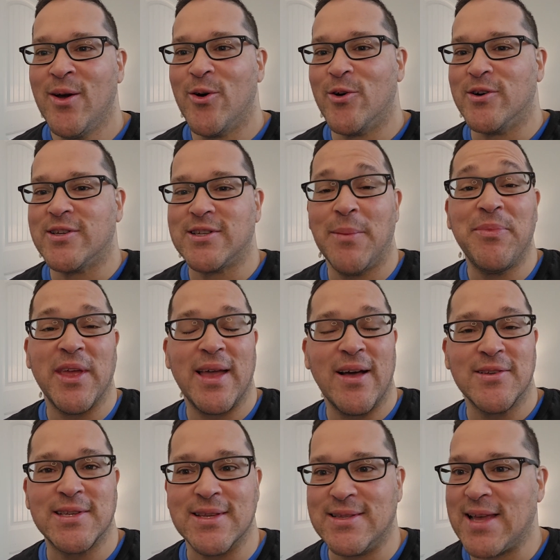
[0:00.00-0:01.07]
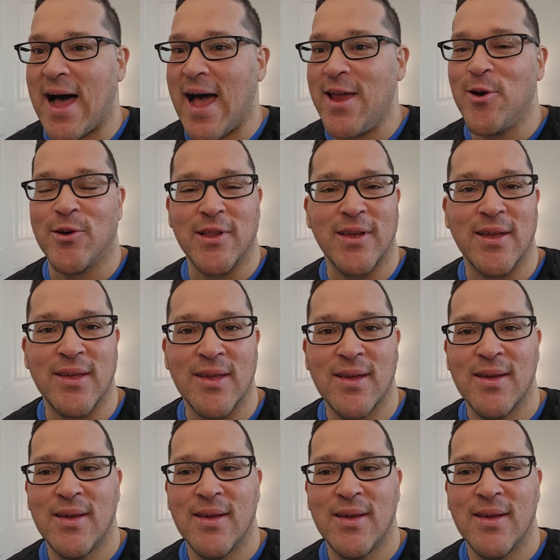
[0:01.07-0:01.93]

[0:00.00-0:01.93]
Or something else entirely.